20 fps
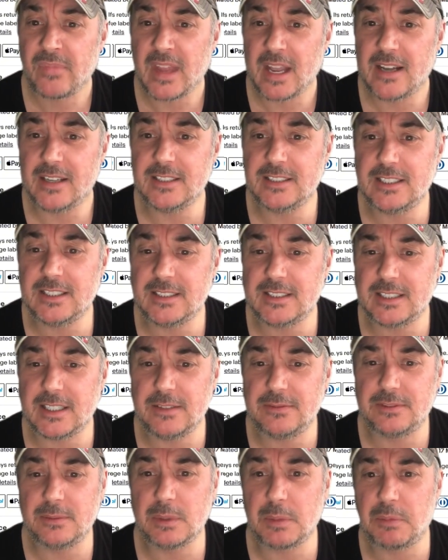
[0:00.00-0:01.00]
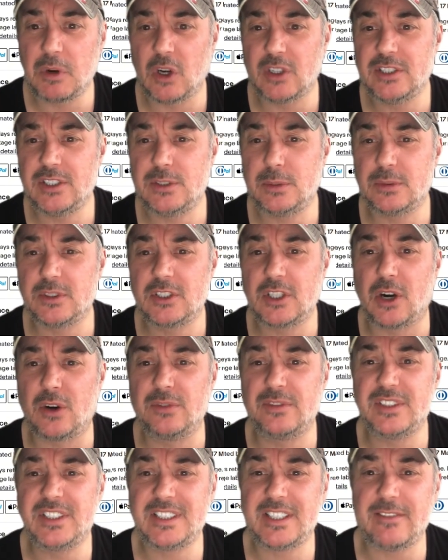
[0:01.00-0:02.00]
And as you can see from the price, this one
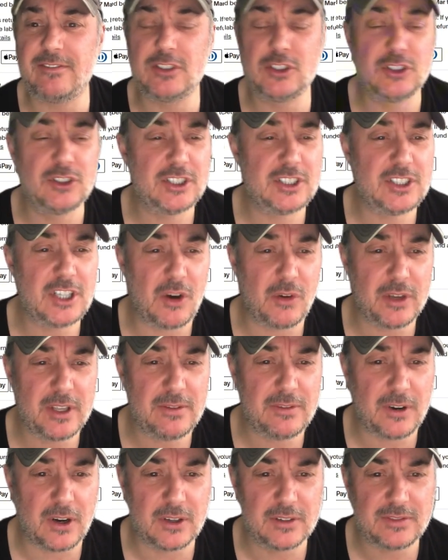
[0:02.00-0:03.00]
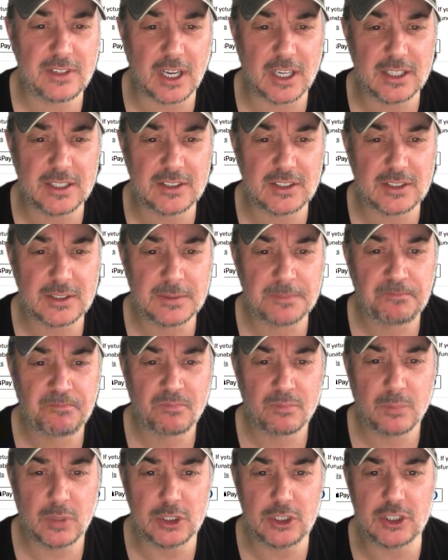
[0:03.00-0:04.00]
sold for $795.
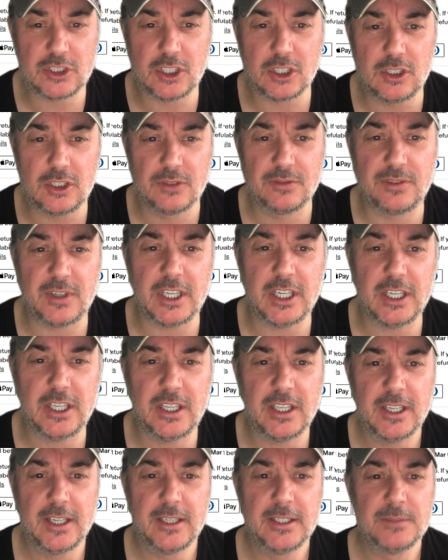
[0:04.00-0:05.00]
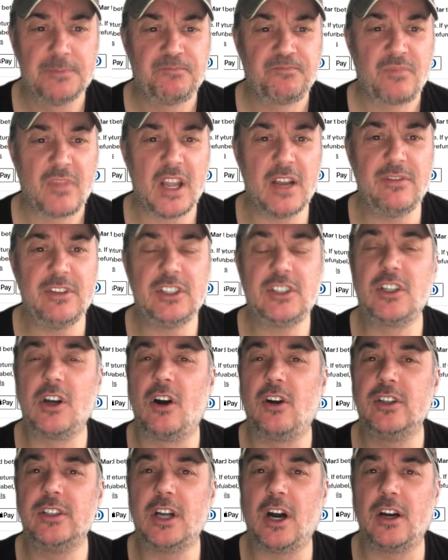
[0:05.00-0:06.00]
But just a lovely, of its
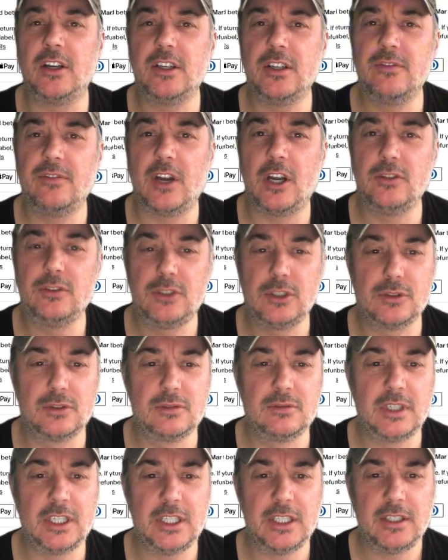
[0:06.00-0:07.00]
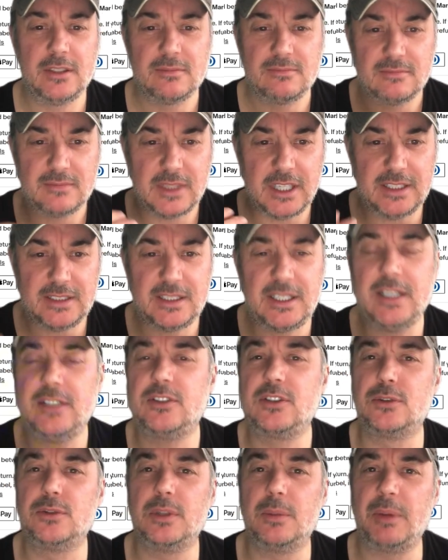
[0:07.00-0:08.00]
kind, Art Nouveau jewellery. It ticks
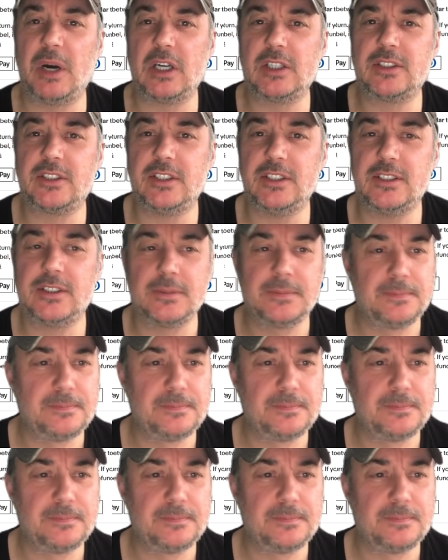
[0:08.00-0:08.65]
all the boxes.